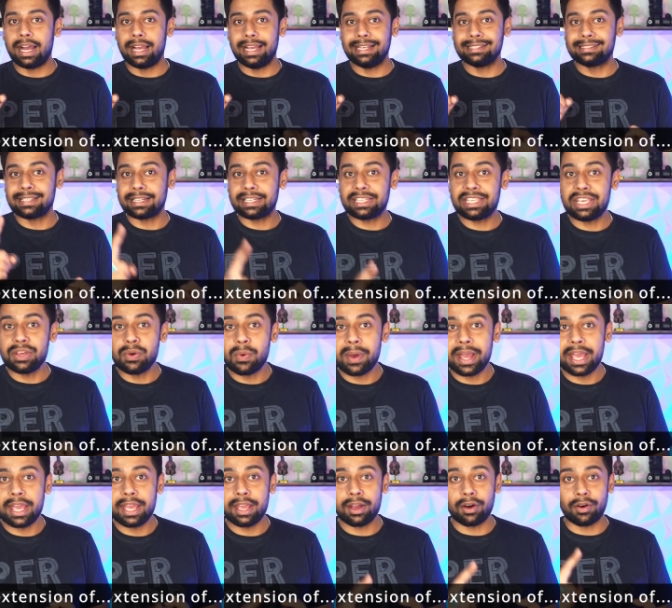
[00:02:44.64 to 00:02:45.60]
Is it
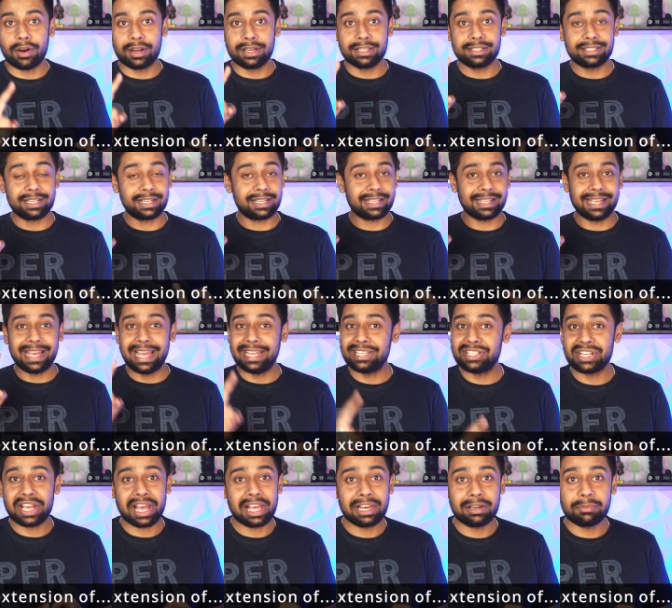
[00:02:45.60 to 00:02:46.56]
QA, or is it
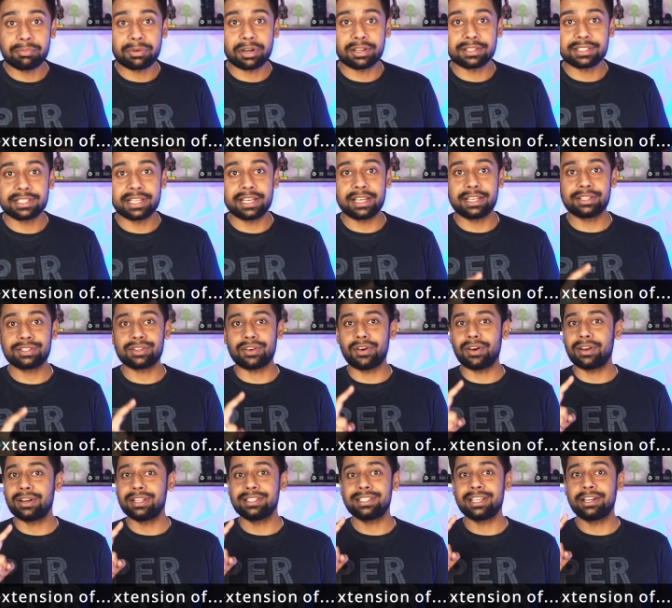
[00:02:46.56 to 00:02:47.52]
agile process,
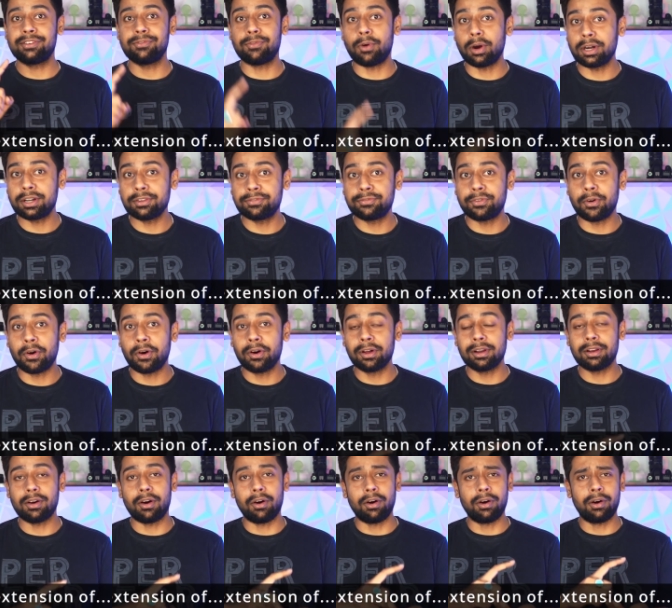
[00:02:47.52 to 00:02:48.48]
or is it
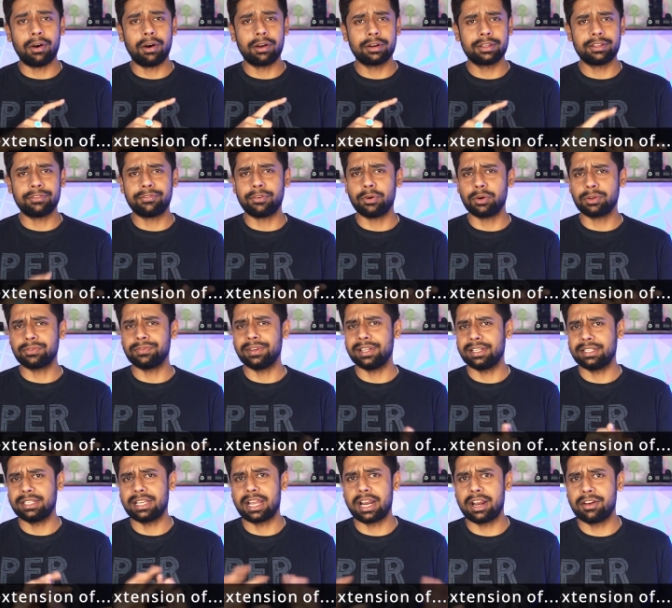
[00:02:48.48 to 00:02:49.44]
waterfall, or the fourth
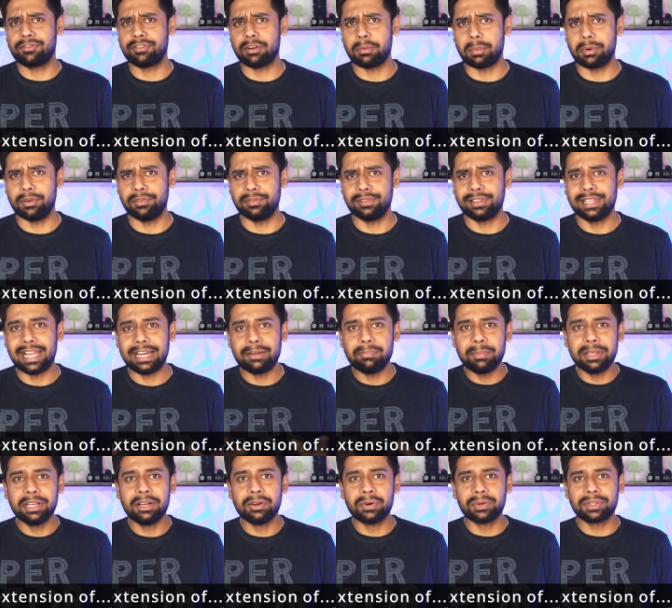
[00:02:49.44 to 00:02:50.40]
one? None of above. Let
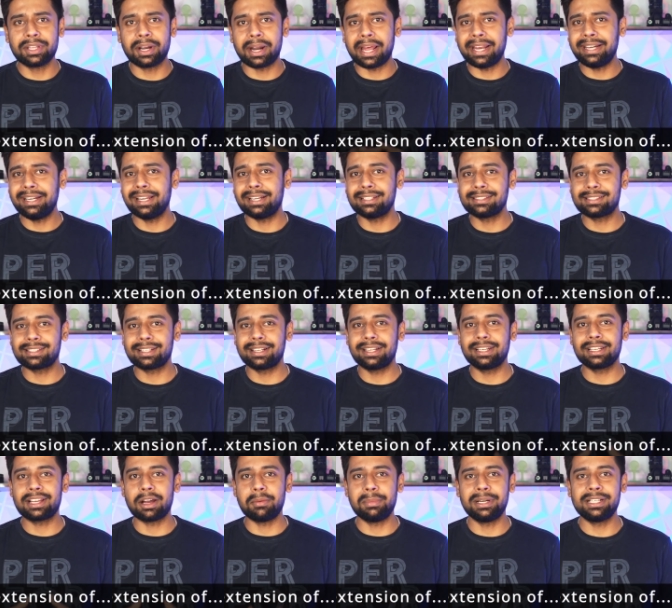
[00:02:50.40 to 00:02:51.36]
me know the right answer
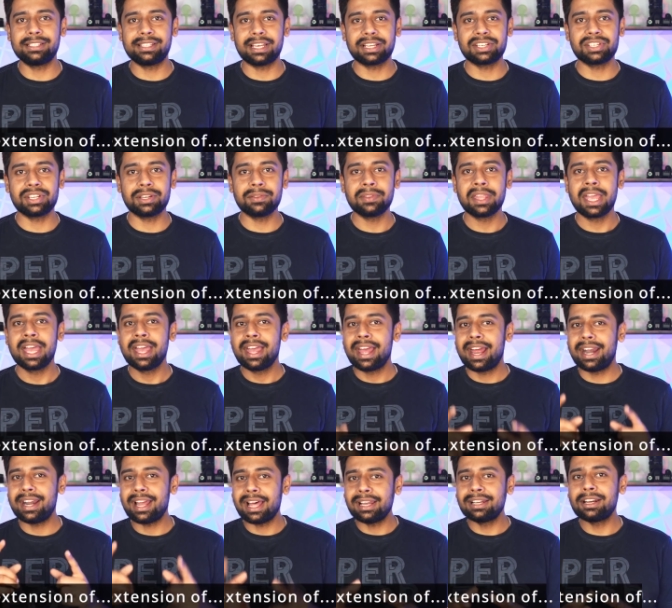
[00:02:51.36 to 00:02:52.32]
in comment section
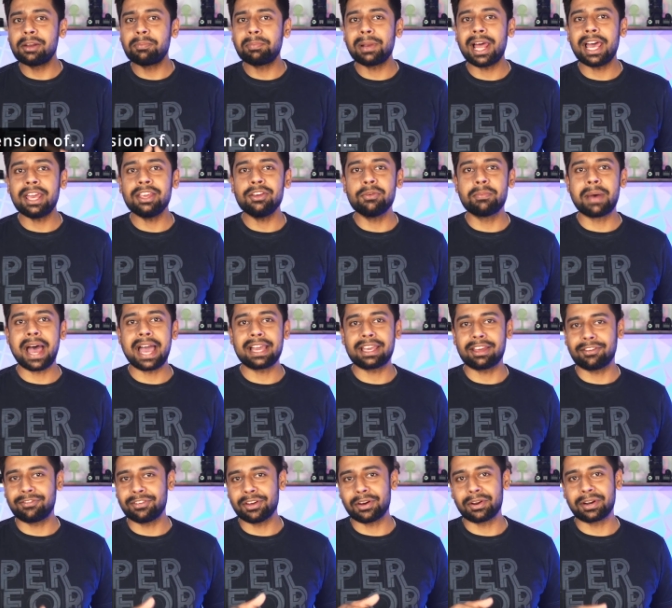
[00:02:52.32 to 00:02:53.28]
and I'll reply you back
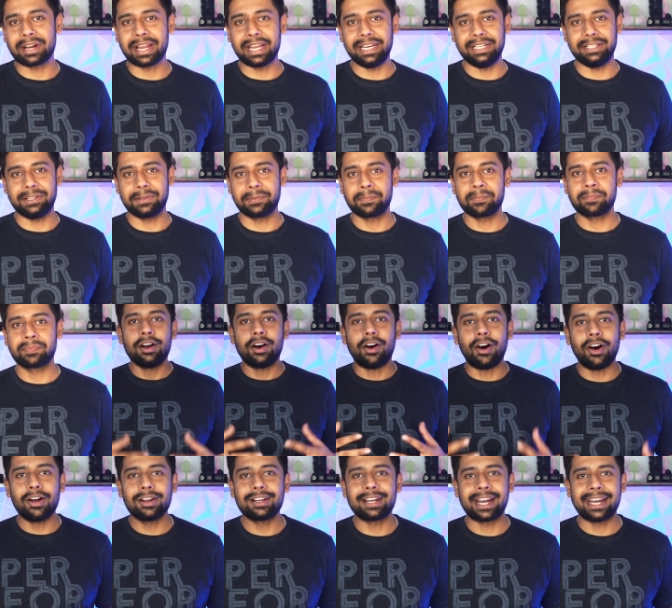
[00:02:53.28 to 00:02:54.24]
if you're right.
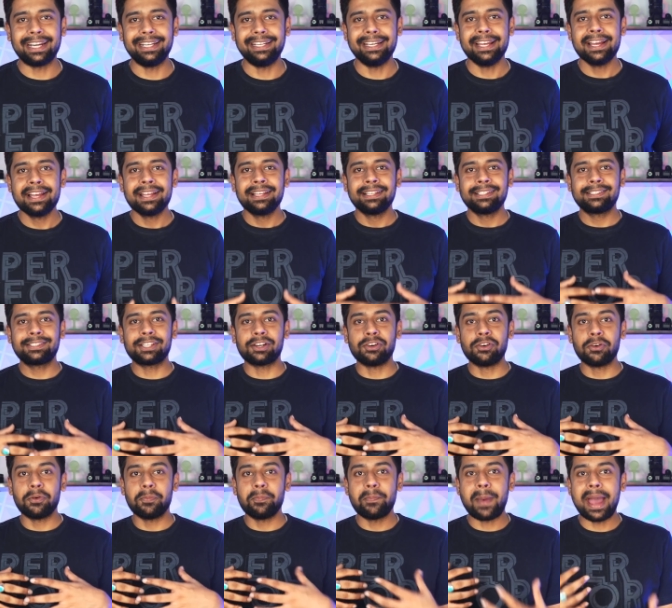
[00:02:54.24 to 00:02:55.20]
Alright,
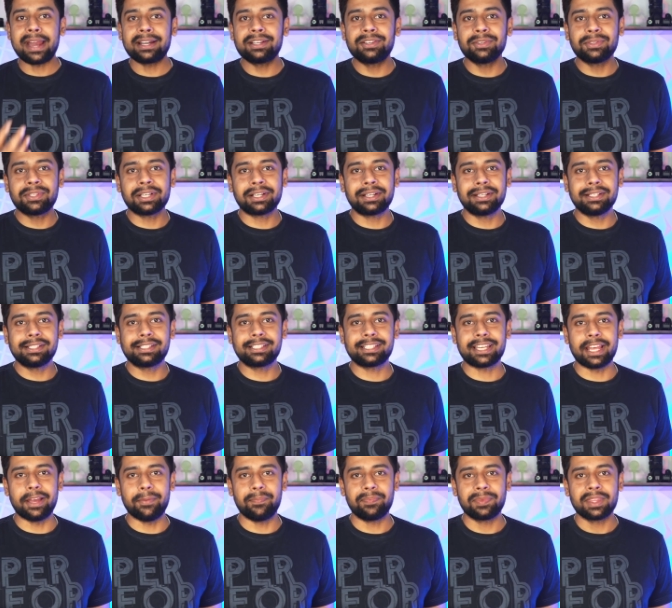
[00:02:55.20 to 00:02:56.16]
so back to third
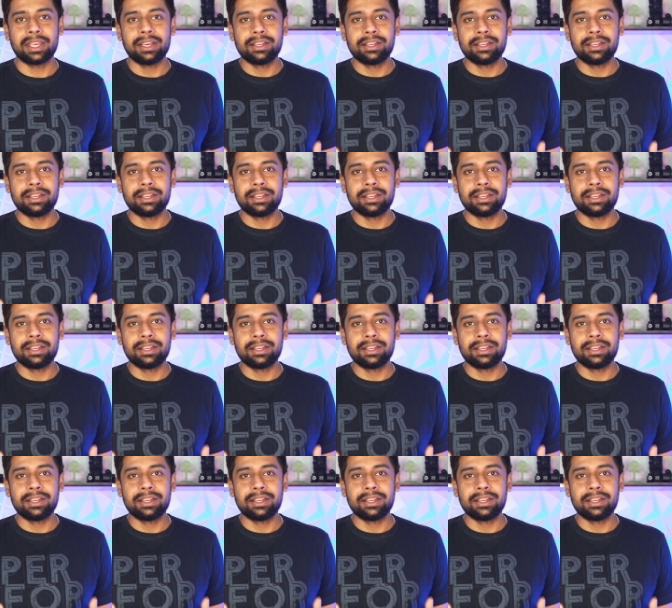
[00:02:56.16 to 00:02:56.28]
step.